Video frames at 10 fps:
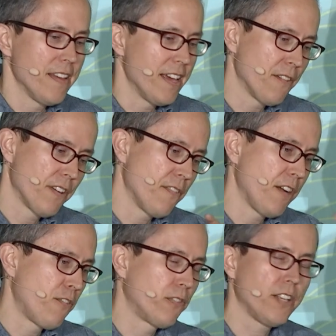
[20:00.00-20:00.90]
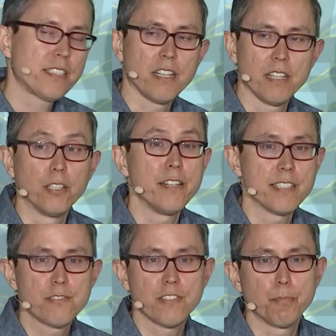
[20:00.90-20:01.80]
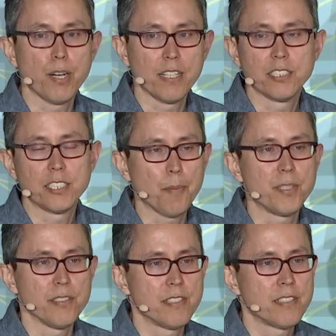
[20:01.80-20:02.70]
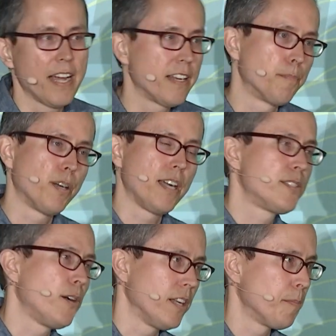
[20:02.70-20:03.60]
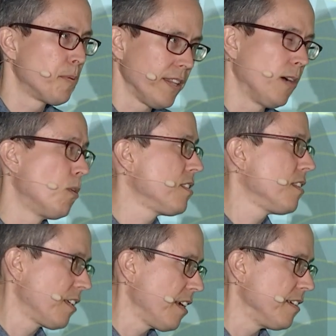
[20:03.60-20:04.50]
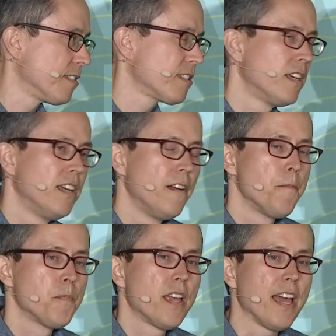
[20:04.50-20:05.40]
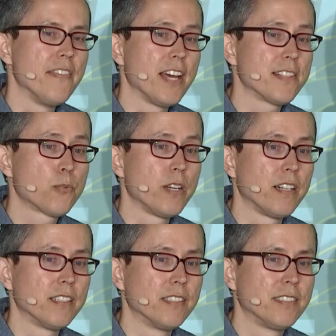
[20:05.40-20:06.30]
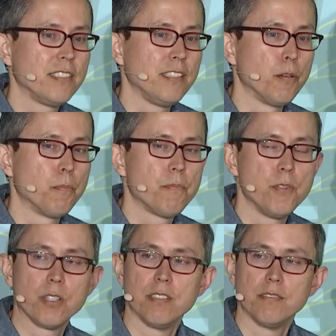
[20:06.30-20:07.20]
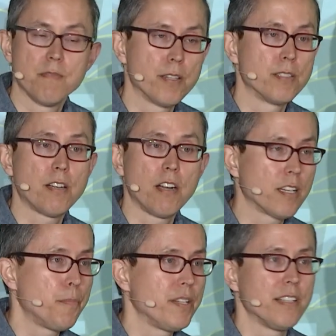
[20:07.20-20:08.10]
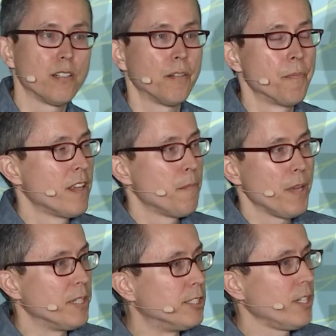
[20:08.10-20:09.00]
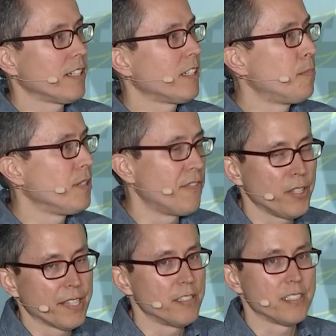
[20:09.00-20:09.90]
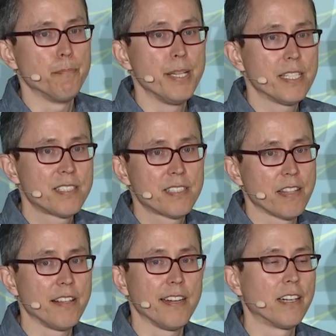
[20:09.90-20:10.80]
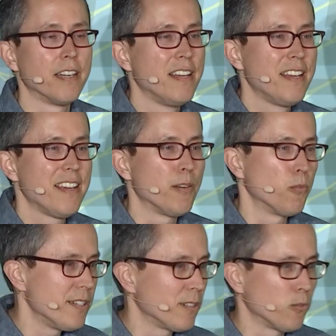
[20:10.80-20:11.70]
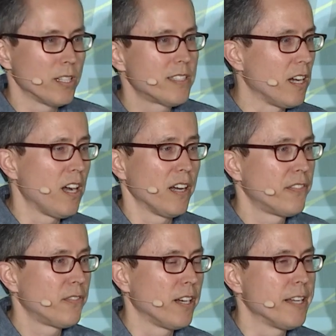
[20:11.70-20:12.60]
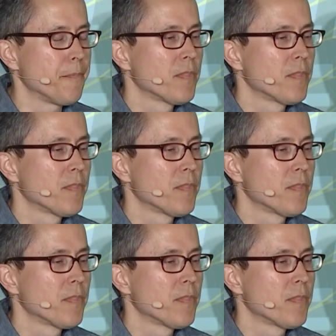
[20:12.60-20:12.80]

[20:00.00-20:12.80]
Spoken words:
And if I reflect on learnings from prior chapters, I had a prior startup where that wasn't the case. And that's where you can start a company or maybe join a company, feel like there's a miss there, and wonder what's off, right?